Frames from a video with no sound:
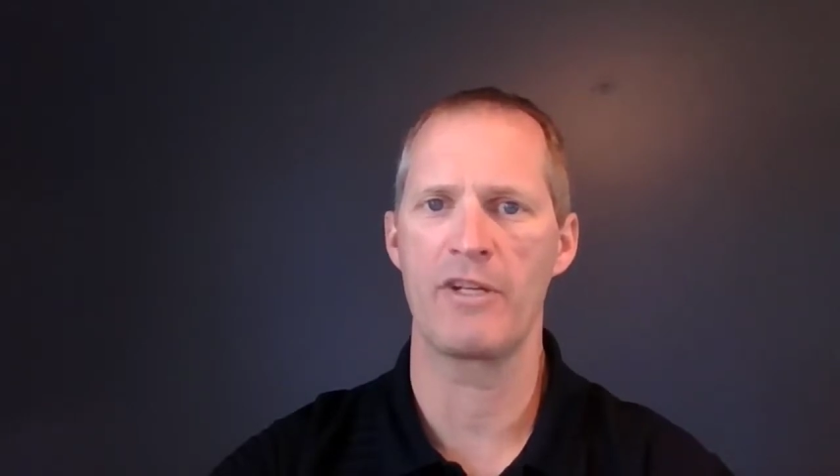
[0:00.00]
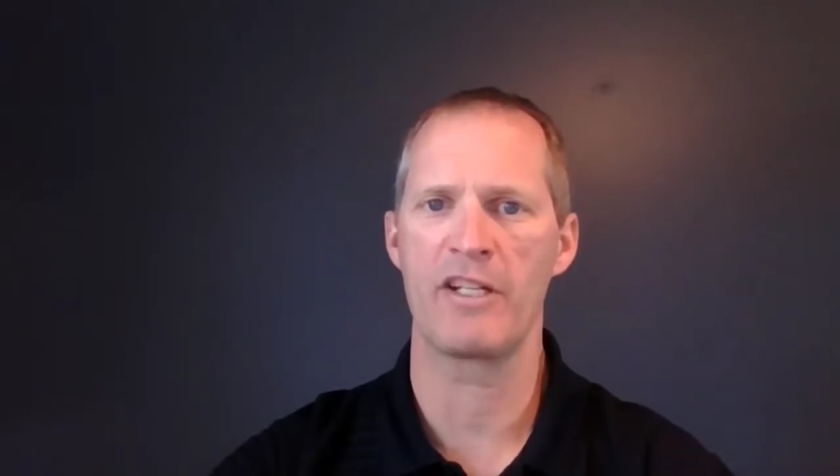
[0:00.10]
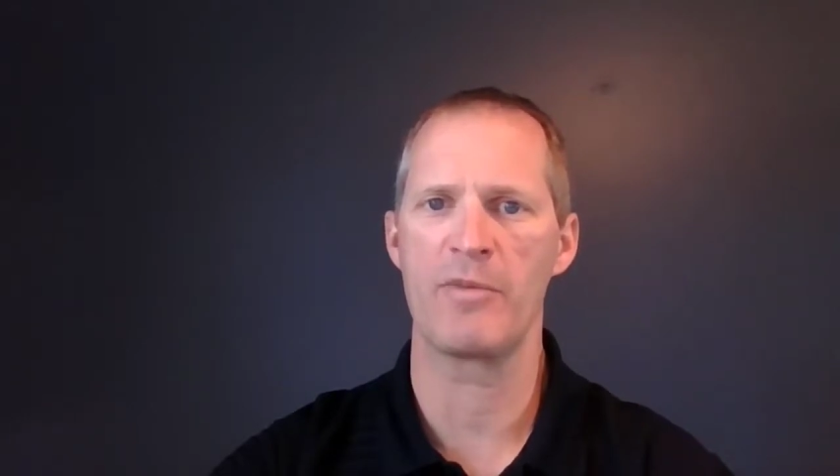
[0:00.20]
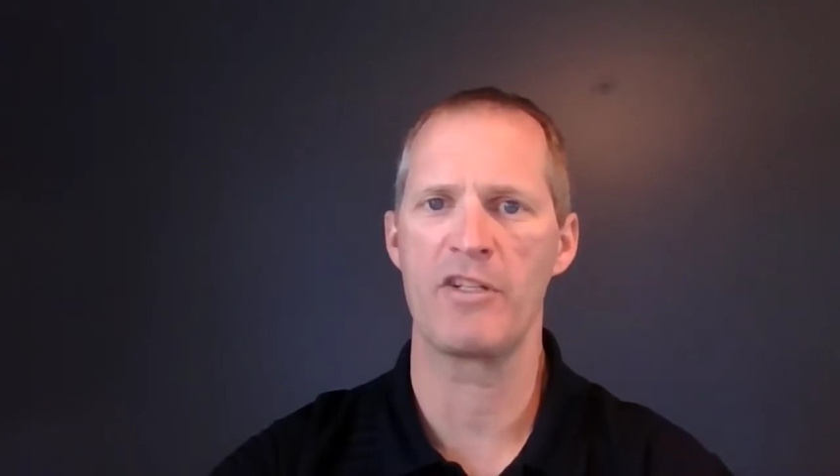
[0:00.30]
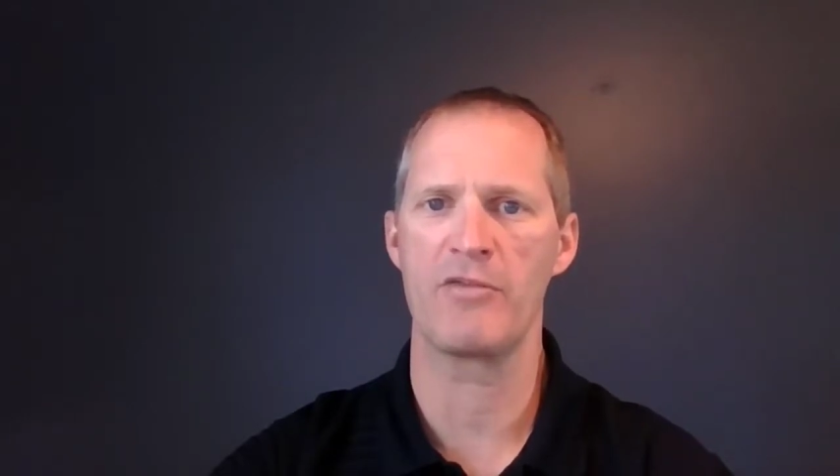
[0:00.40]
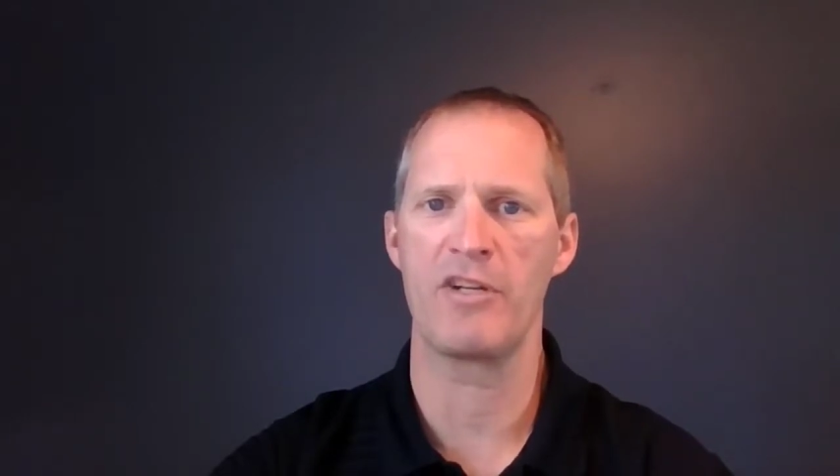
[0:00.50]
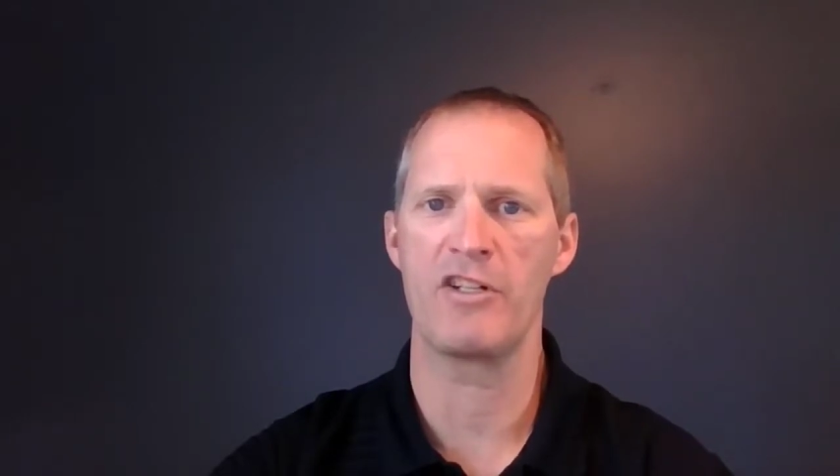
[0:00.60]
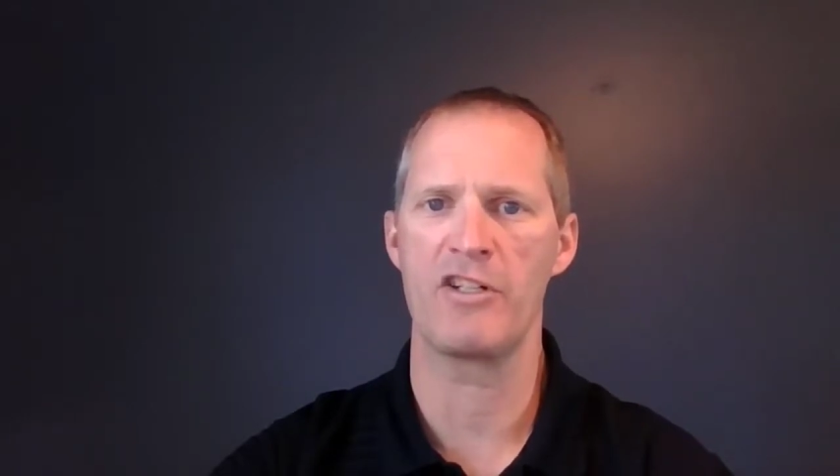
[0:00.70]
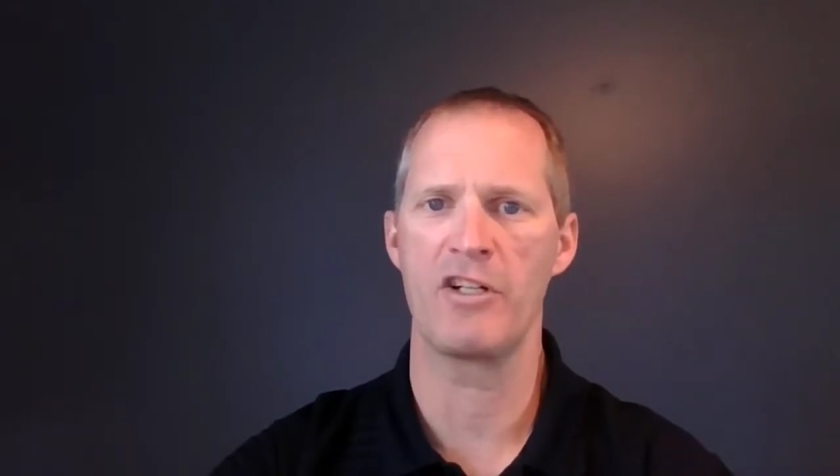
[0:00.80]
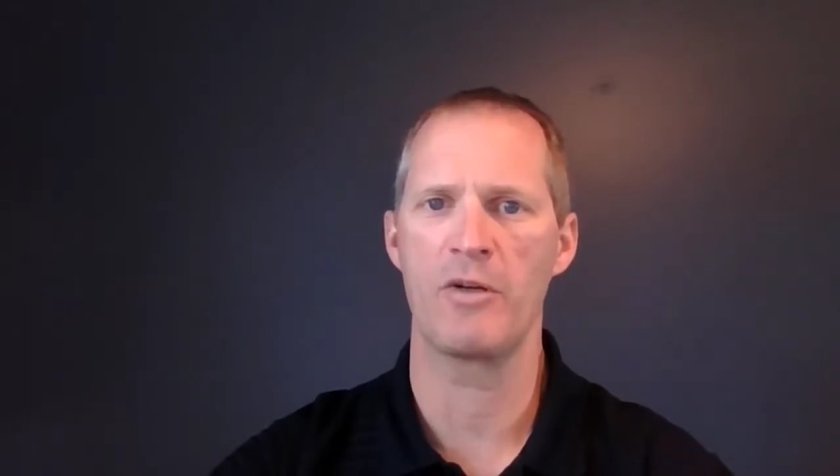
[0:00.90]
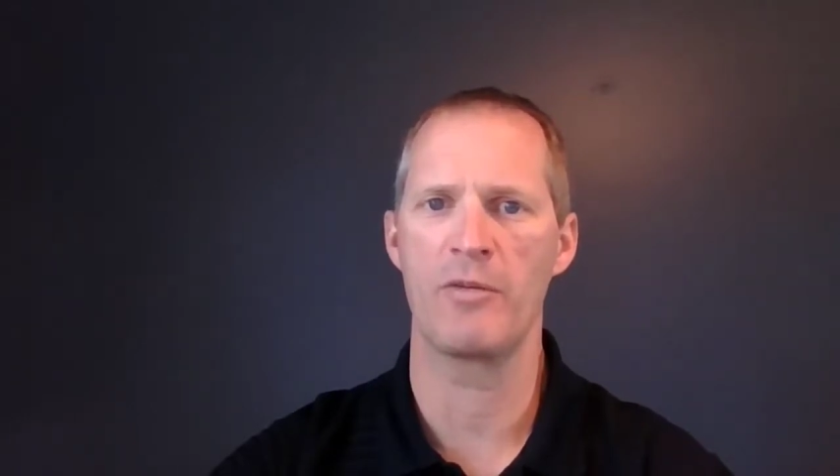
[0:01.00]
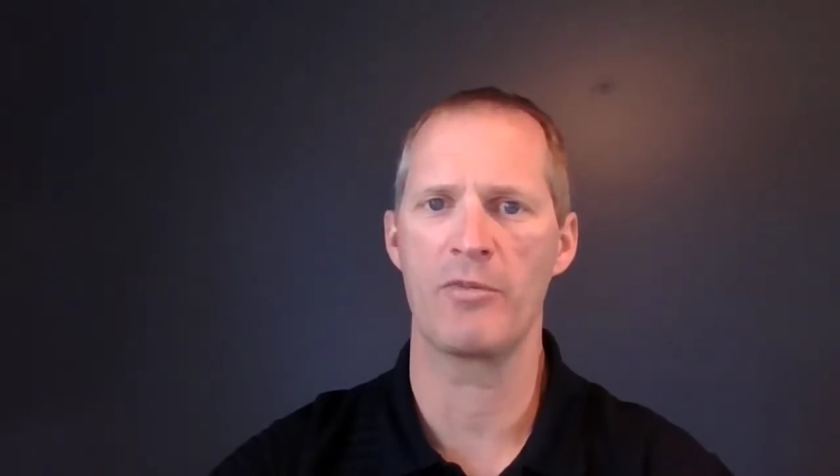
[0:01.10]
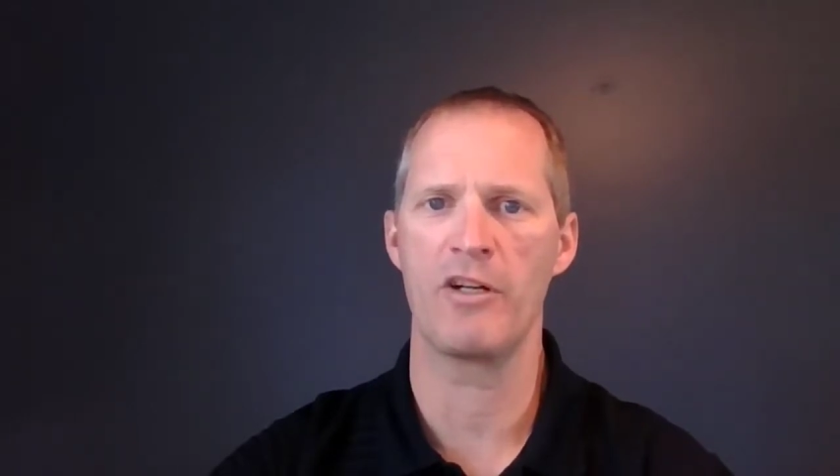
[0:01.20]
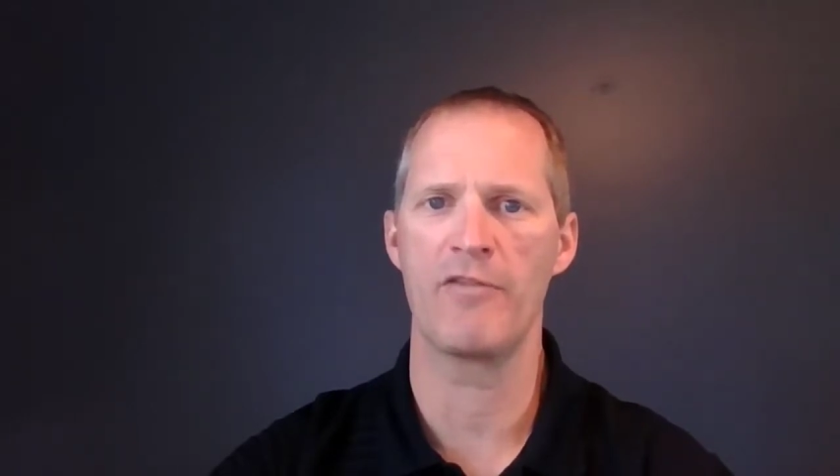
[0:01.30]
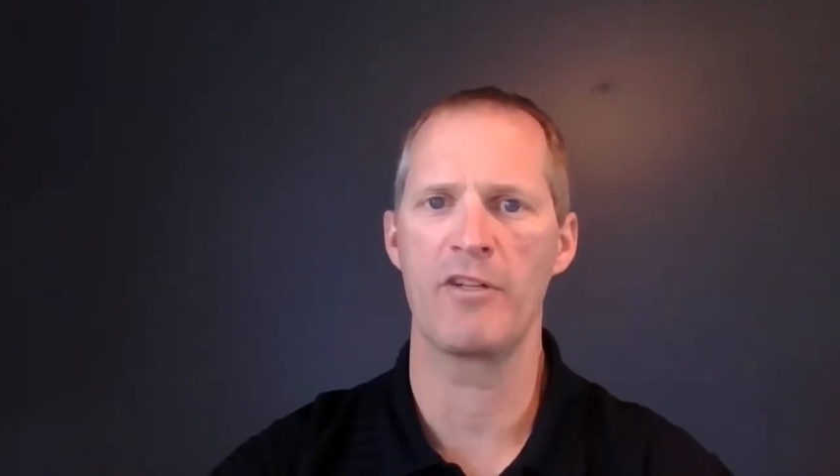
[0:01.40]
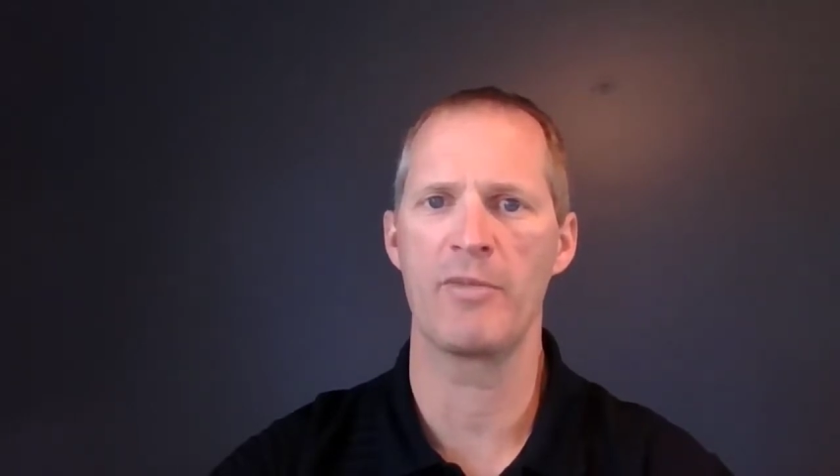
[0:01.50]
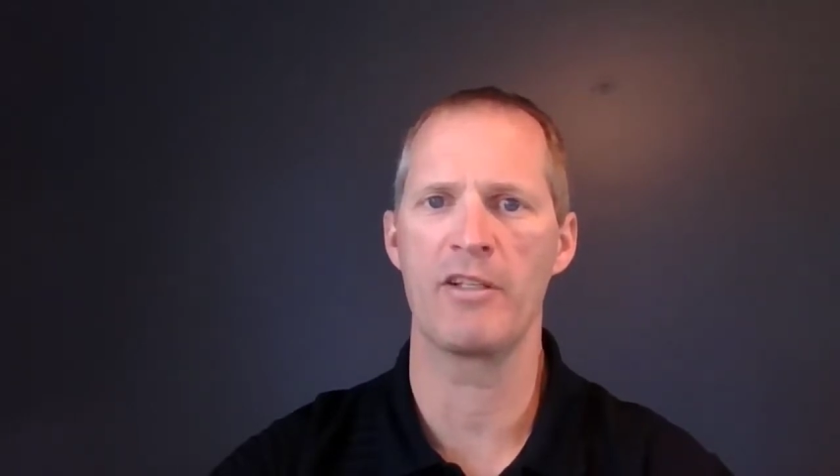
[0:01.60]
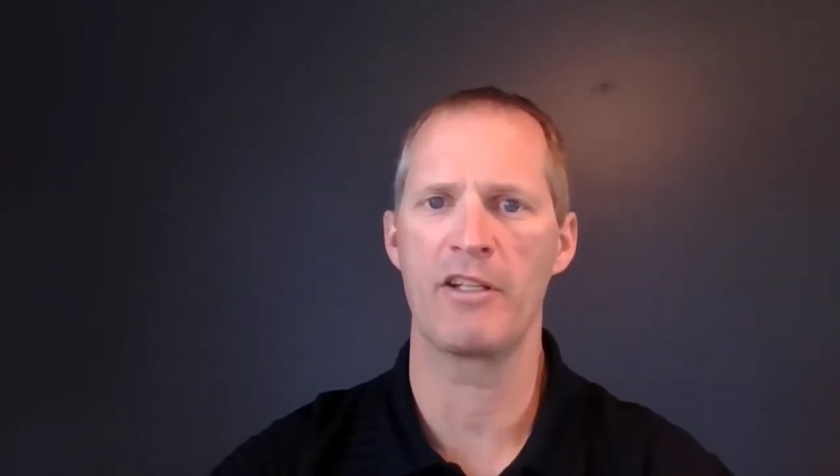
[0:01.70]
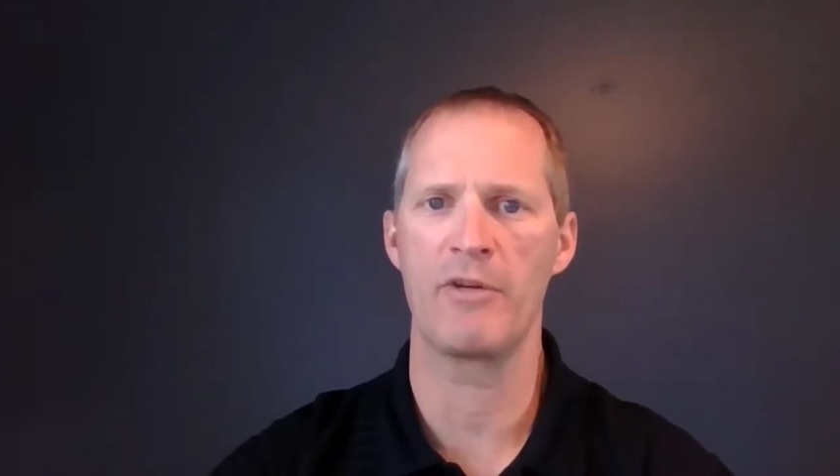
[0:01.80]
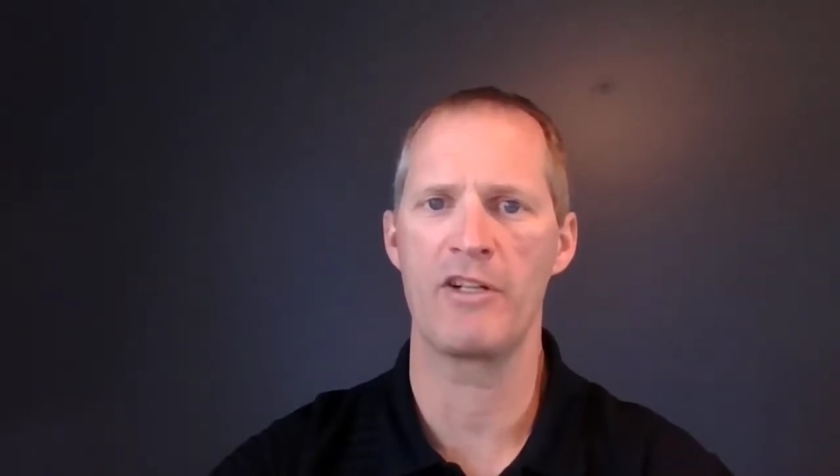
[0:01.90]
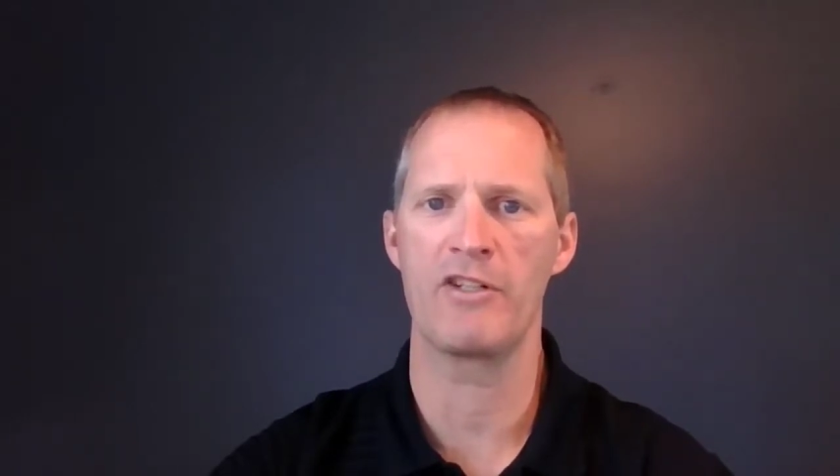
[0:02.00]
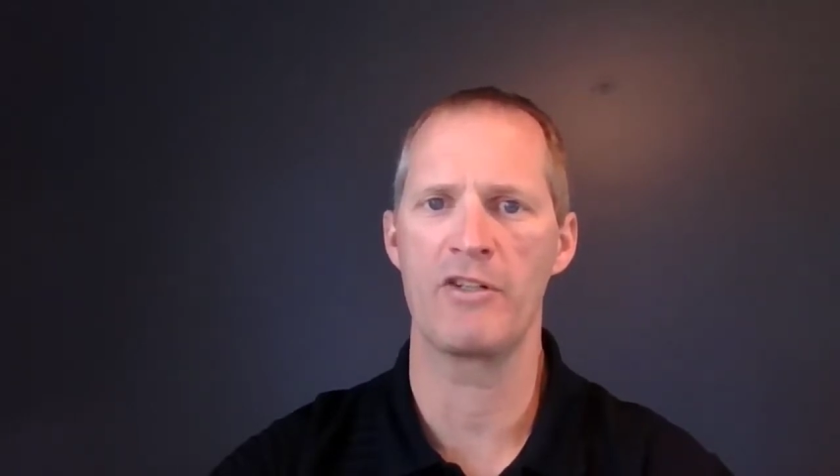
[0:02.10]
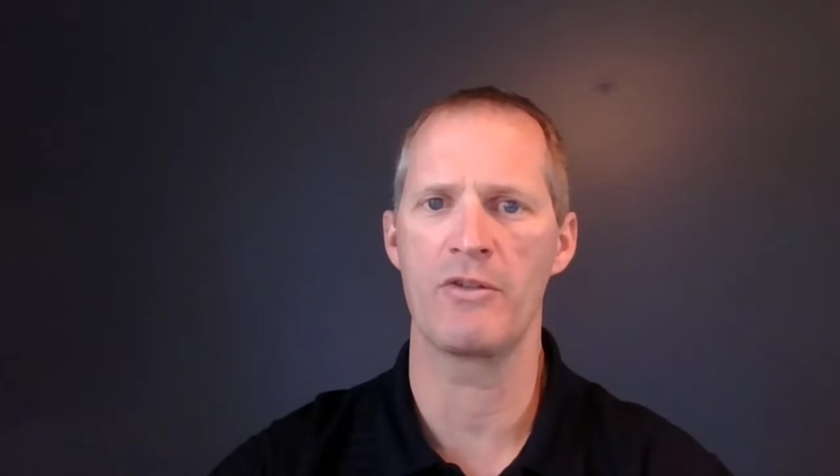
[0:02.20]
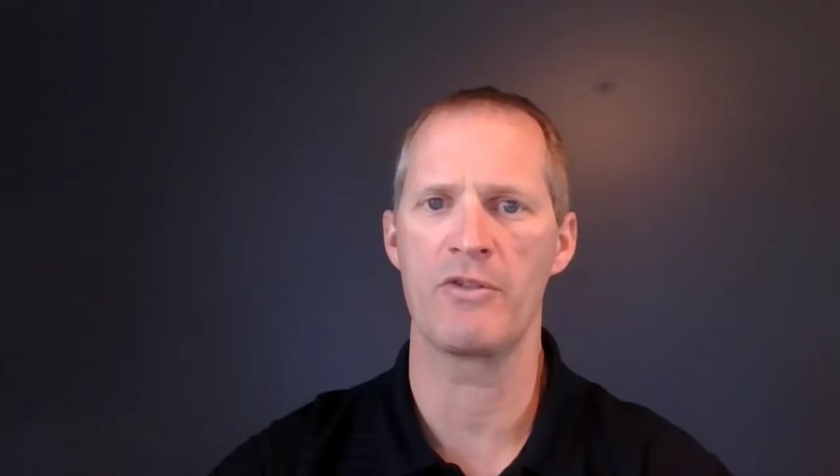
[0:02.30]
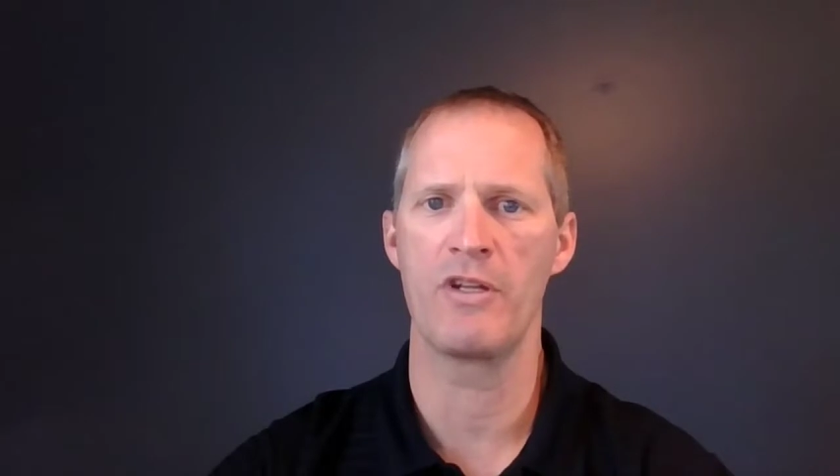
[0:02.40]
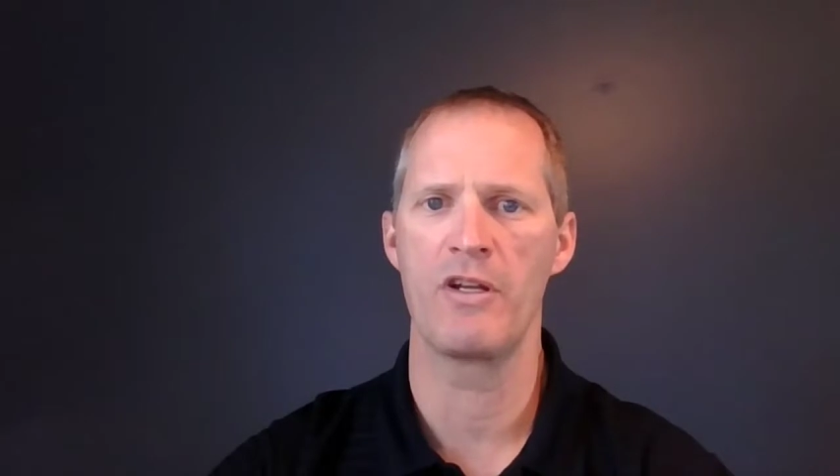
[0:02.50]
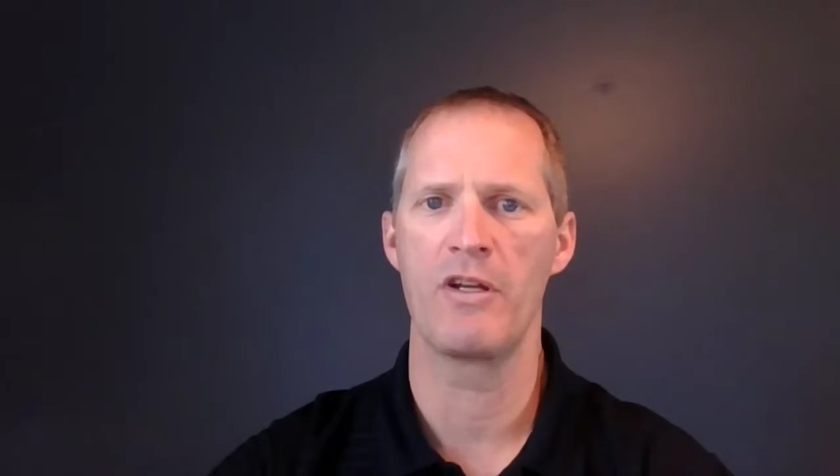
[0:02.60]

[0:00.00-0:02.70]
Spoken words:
expense ratio, and profitability ratios